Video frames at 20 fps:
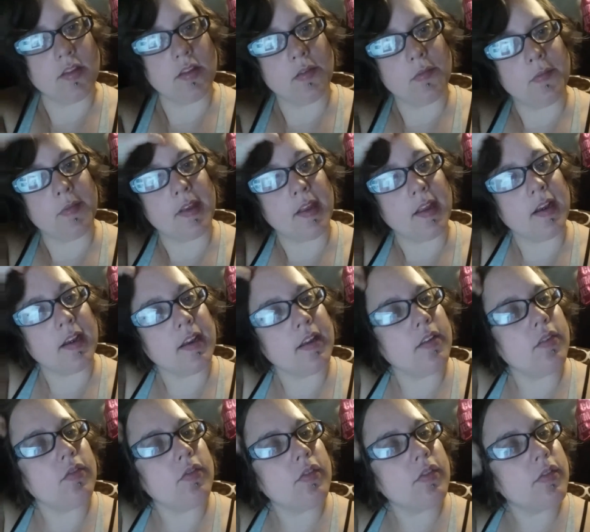the main
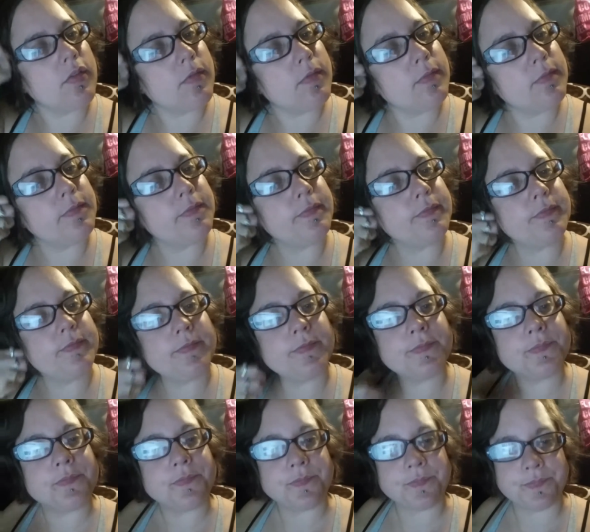issue
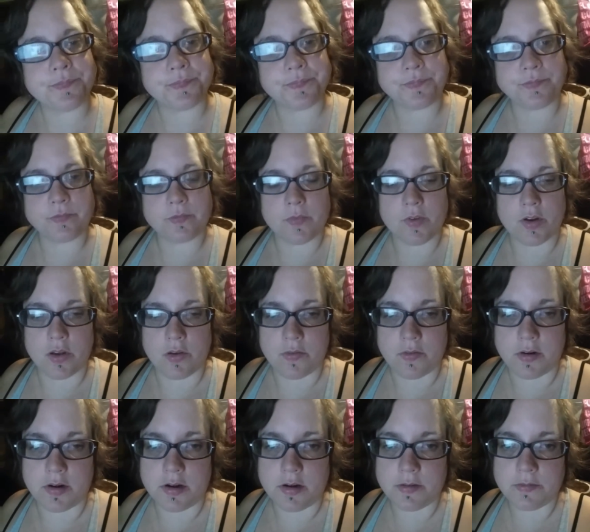of
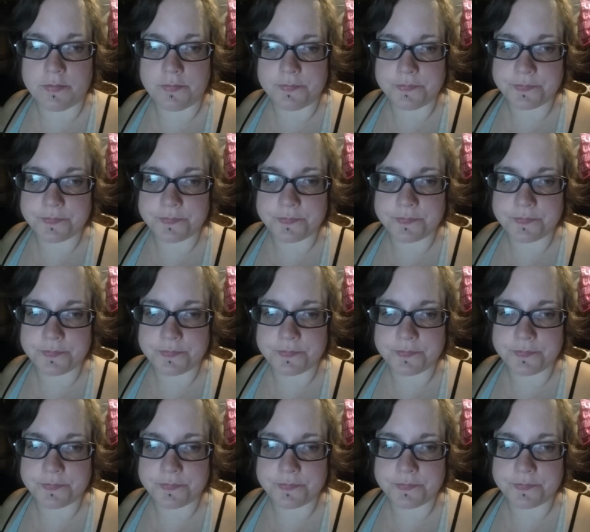it all.